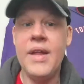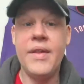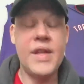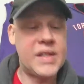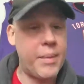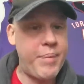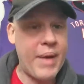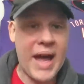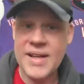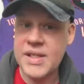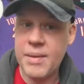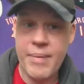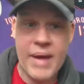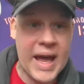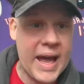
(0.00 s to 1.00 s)
There's a
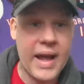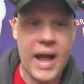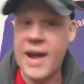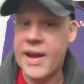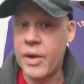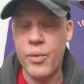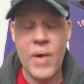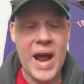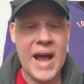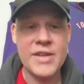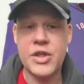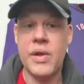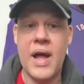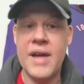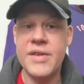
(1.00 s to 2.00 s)
back-to-back. I can
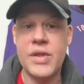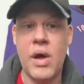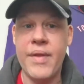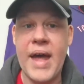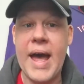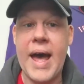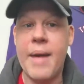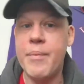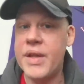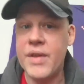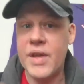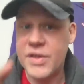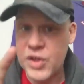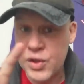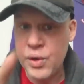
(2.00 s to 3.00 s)
rationalize all that, but
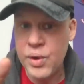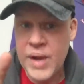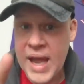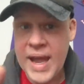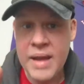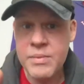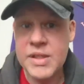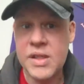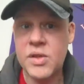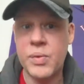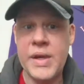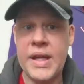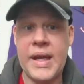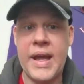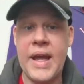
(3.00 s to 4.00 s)
there's 2 games this
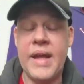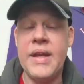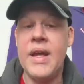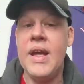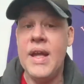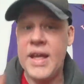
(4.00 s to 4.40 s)
weekend.